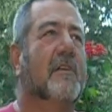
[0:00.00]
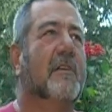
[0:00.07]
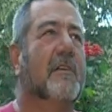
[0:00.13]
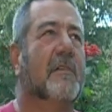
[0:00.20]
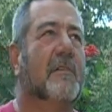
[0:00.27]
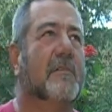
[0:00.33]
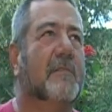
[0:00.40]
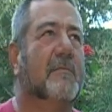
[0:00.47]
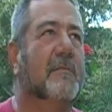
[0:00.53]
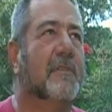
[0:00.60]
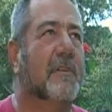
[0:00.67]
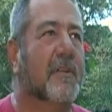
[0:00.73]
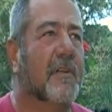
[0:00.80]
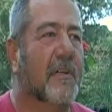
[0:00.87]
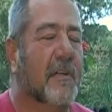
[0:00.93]

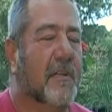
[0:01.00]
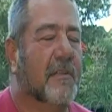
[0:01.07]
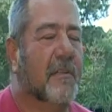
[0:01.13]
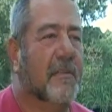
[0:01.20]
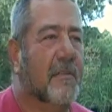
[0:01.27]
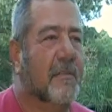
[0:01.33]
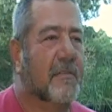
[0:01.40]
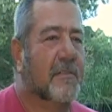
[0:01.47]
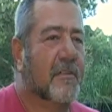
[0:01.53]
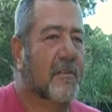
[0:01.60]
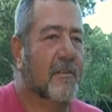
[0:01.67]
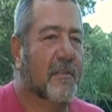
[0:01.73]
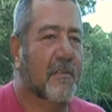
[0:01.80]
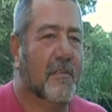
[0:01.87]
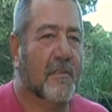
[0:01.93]
I
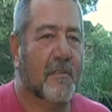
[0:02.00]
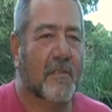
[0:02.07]
started